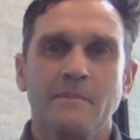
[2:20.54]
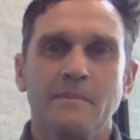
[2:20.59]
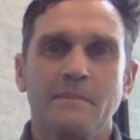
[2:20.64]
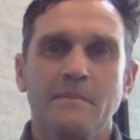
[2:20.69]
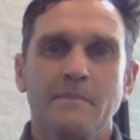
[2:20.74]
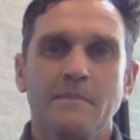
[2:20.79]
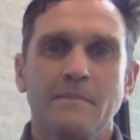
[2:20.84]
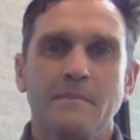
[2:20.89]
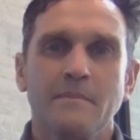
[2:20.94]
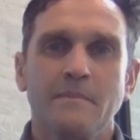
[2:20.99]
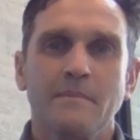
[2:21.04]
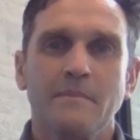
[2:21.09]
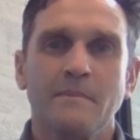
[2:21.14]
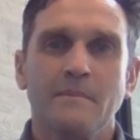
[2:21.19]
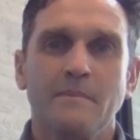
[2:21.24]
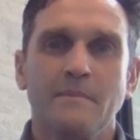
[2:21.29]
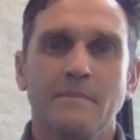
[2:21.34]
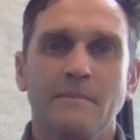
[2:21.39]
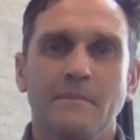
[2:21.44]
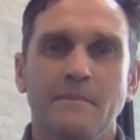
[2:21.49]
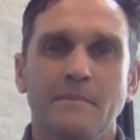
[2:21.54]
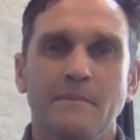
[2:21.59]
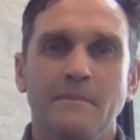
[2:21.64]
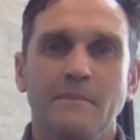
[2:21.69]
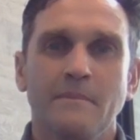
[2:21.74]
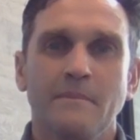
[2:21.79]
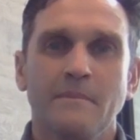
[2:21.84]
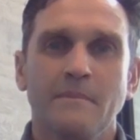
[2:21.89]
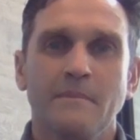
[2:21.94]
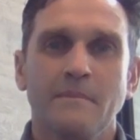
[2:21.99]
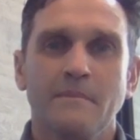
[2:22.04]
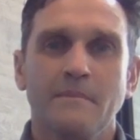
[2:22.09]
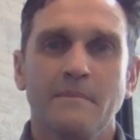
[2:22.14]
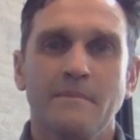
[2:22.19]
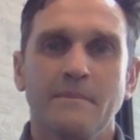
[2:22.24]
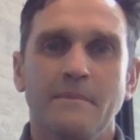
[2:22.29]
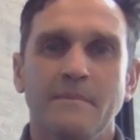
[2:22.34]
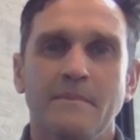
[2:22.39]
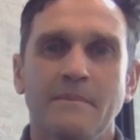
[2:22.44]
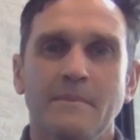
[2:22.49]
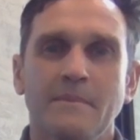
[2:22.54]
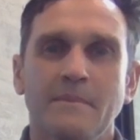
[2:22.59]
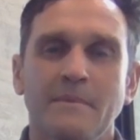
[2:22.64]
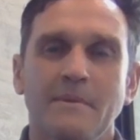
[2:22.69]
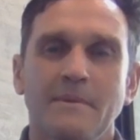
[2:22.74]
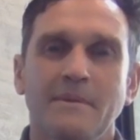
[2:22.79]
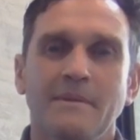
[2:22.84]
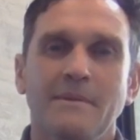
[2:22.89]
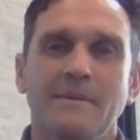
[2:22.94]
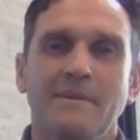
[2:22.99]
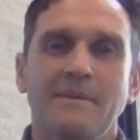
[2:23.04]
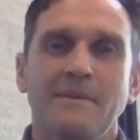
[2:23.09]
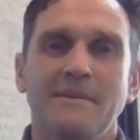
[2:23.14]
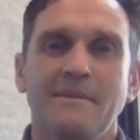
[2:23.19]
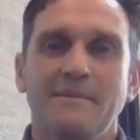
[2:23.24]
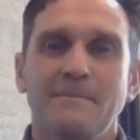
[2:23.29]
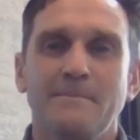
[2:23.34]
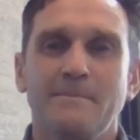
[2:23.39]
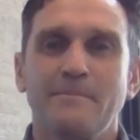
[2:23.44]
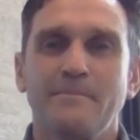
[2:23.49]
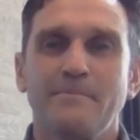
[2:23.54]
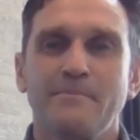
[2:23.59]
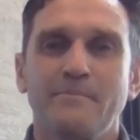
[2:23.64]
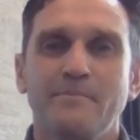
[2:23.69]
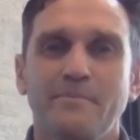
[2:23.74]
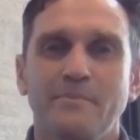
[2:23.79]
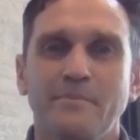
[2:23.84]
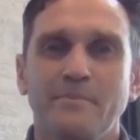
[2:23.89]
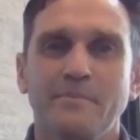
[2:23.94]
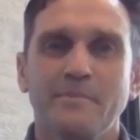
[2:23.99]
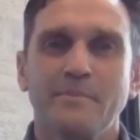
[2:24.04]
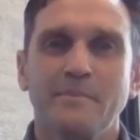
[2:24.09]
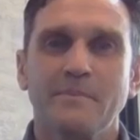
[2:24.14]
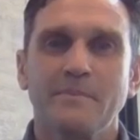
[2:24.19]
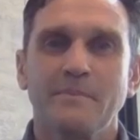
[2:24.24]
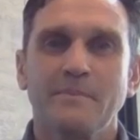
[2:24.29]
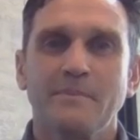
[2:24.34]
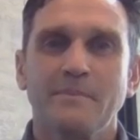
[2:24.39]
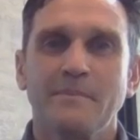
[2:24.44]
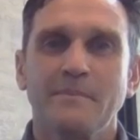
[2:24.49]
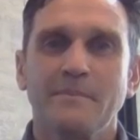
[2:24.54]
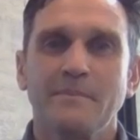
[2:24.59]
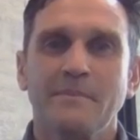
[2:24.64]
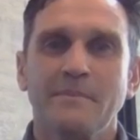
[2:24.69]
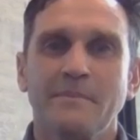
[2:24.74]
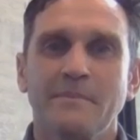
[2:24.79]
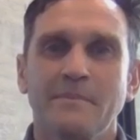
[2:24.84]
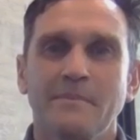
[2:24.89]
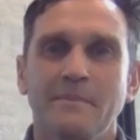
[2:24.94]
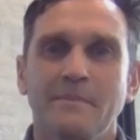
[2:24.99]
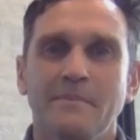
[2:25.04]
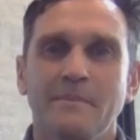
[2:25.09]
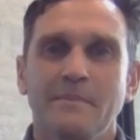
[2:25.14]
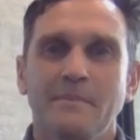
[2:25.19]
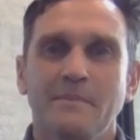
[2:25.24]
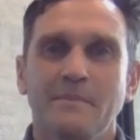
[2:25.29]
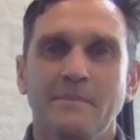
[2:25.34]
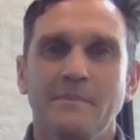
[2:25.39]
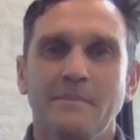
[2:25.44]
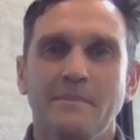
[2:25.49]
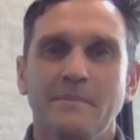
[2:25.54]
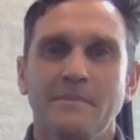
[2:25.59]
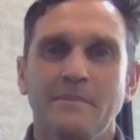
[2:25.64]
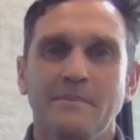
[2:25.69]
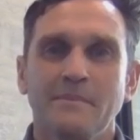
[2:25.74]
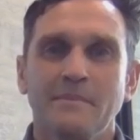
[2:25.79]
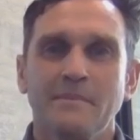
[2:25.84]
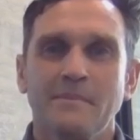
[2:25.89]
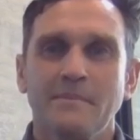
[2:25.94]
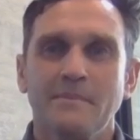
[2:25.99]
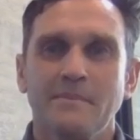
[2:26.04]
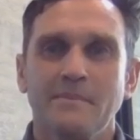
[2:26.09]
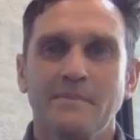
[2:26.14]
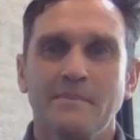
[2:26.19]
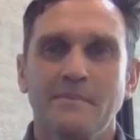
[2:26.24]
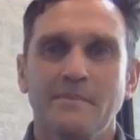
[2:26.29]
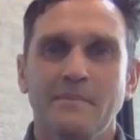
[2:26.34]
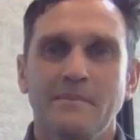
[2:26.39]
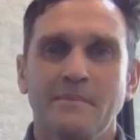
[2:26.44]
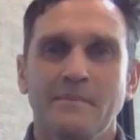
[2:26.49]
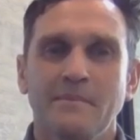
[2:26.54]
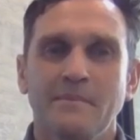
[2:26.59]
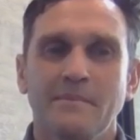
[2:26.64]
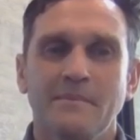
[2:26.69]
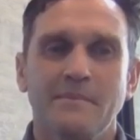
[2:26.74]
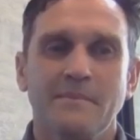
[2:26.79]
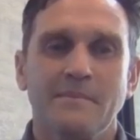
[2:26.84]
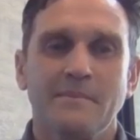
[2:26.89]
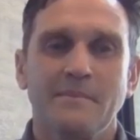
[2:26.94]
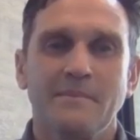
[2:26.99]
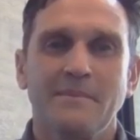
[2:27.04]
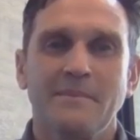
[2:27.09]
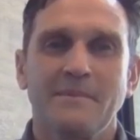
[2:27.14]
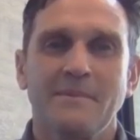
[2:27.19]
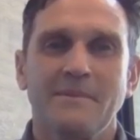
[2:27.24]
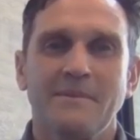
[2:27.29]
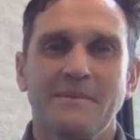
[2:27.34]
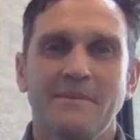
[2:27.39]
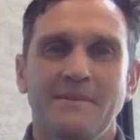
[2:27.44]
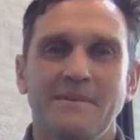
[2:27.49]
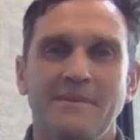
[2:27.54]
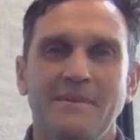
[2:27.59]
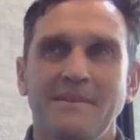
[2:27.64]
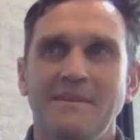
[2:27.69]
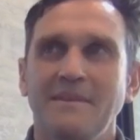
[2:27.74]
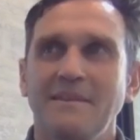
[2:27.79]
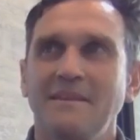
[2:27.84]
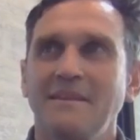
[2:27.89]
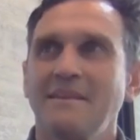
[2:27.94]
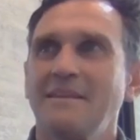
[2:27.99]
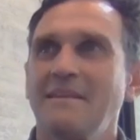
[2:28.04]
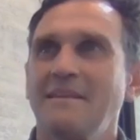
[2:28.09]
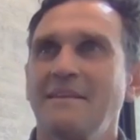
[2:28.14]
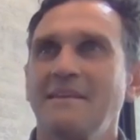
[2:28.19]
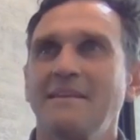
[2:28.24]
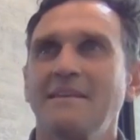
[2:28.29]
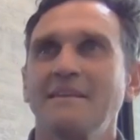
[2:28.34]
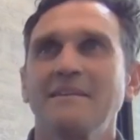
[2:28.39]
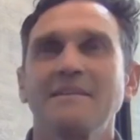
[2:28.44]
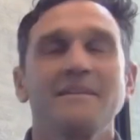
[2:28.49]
(not speaking)